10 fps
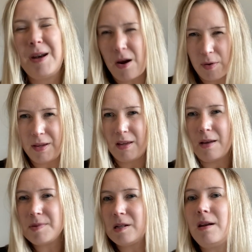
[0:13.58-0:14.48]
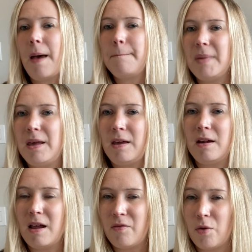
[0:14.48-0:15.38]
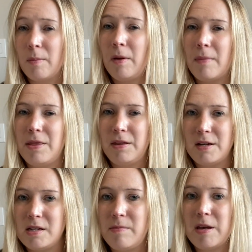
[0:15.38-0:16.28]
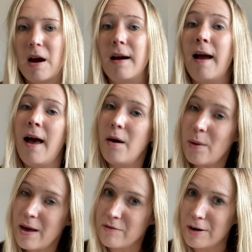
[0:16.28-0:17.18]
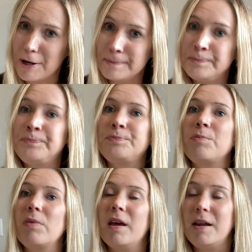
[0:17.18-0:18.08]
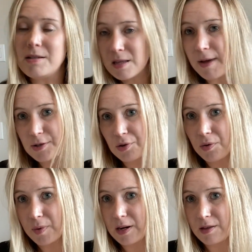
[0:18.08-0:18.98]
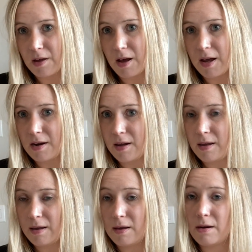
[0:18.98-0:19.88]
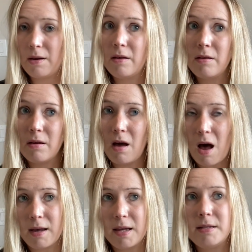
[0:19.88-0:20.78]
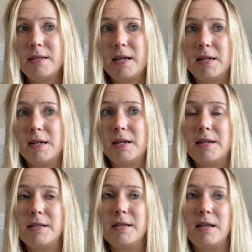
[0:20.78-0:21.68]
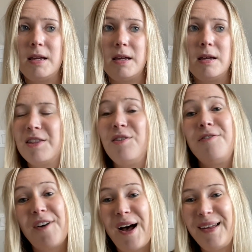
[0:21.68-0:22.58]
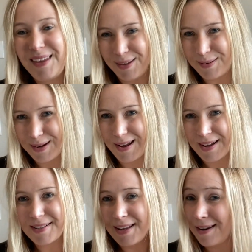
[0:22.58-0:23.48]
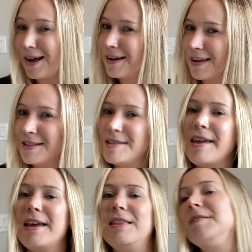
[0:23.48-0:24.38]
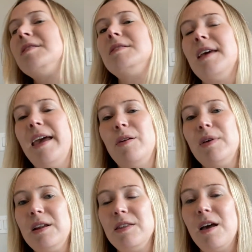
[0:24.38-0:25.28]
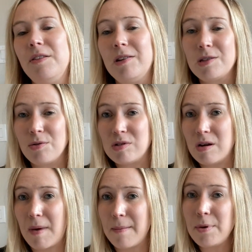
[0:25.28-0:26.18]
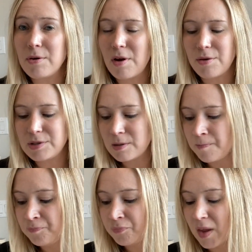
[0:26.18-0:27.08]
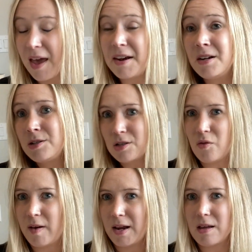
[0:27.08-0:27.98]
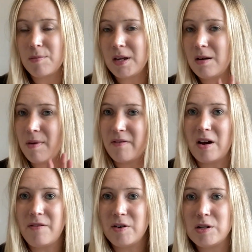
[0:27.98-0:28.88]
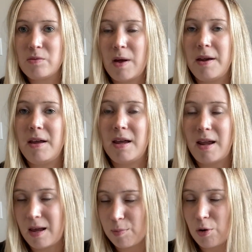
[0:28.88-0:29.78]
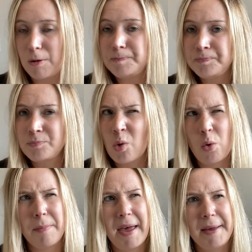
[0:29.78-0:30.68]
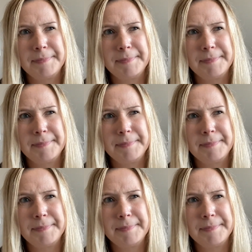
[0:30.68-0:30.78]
not really. Like, I'm still not making a formal monthly TBR. However, it is the magical readathon in August, and it is the fall equinox in August. And this is a readathon that is hosted by Book Roast, and it is so fun. I completed my very first one in April or May.